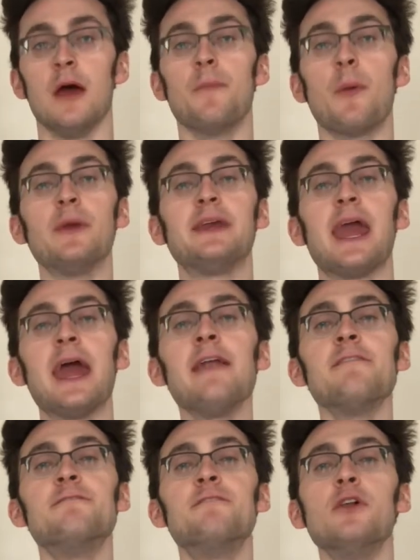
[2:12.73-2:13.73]
But we
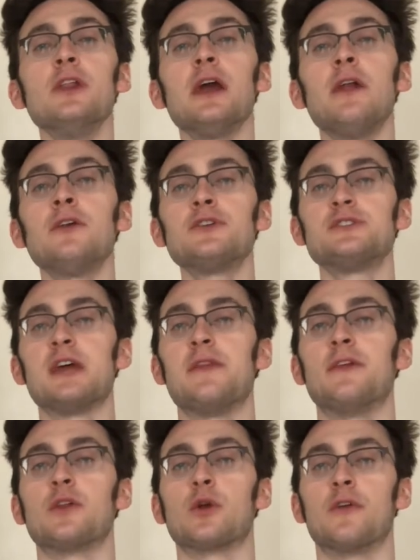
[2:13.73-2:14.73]
can't fully understand
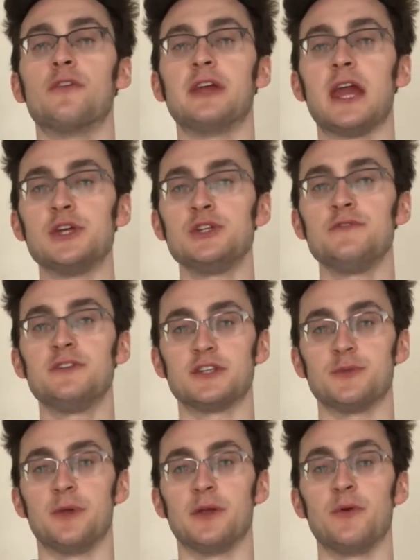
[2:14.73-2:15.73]
the glorification of
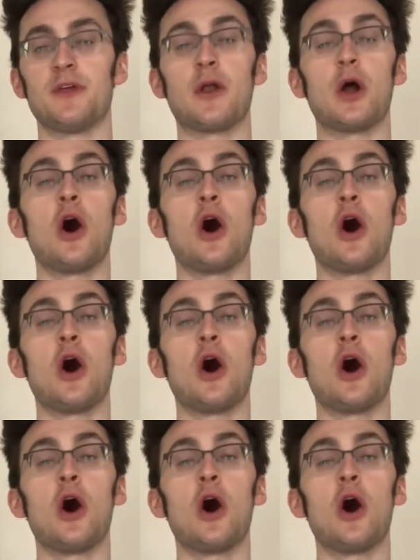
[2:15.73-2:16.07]
discipline without